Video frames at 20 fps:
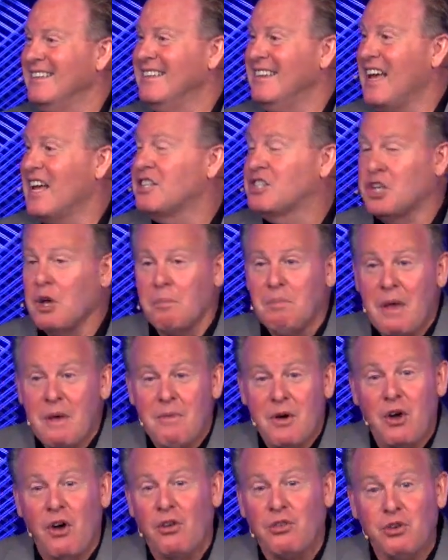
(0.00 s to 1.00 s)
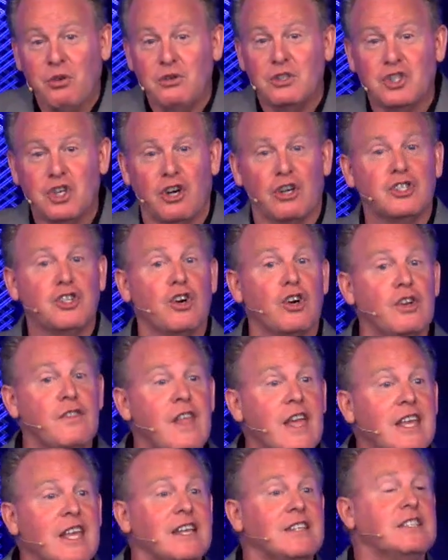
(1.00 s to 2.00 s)
And so people go through church hurt, and
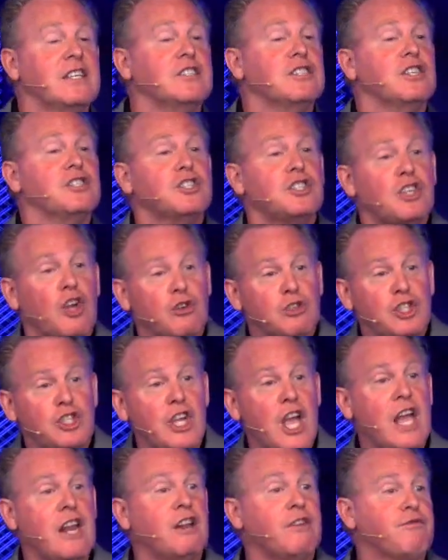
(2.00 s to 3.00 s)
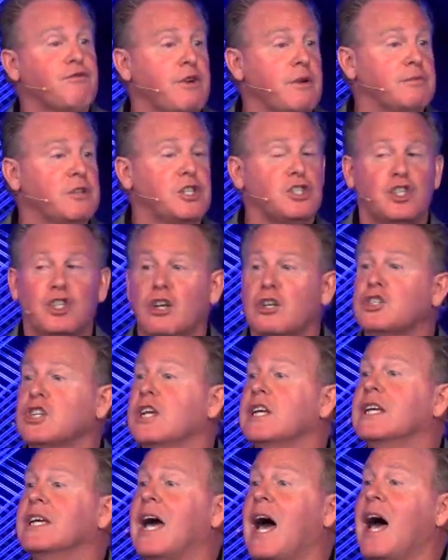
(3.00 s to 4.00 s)
they get disassociated from the church,
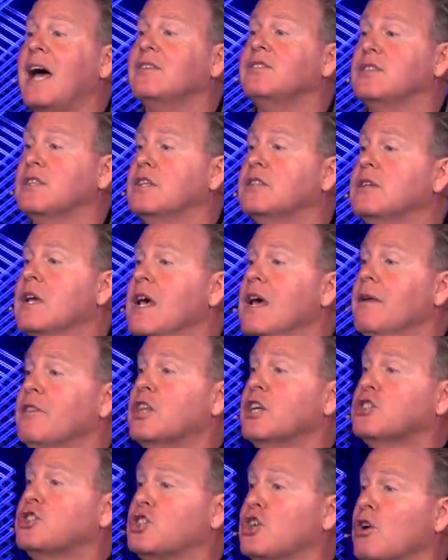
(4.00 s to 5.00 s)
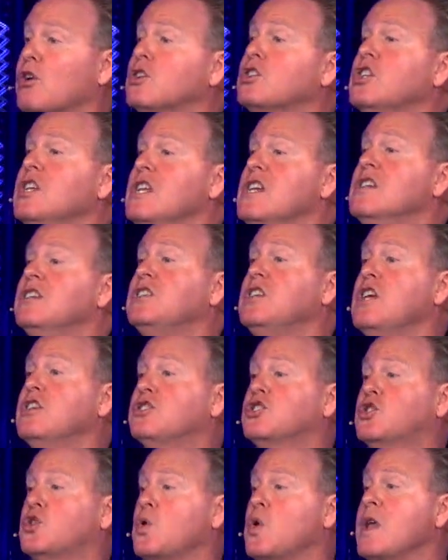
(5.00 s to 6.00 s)
and God says the church is
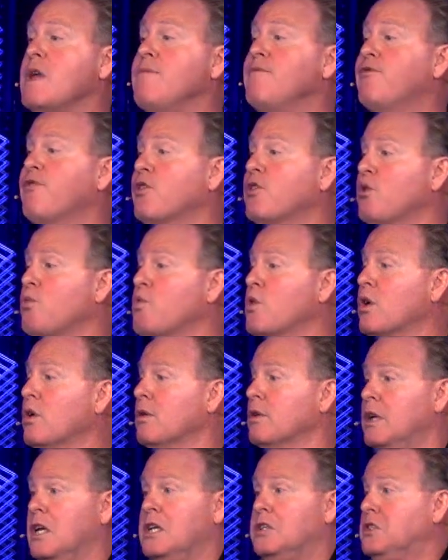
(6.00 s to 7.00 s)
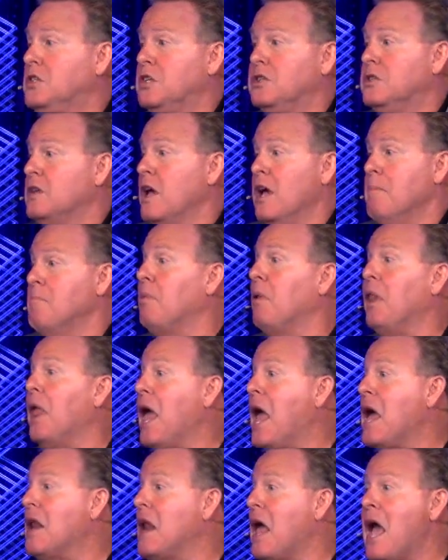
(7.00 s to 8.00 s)
his dream for the world. It's his
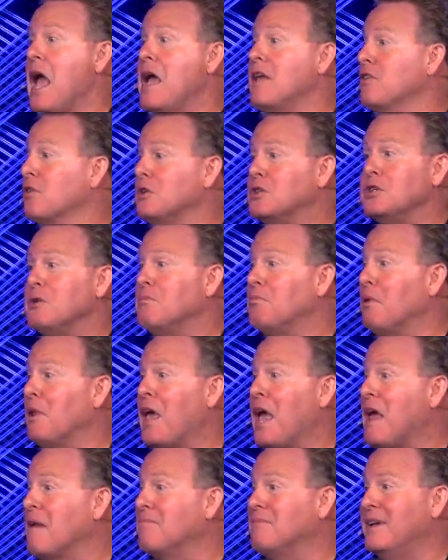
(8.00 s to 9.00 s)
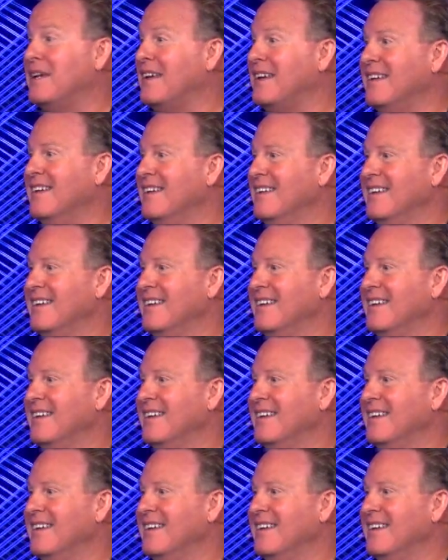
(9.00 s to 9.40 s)
plan A. There isn't plan B.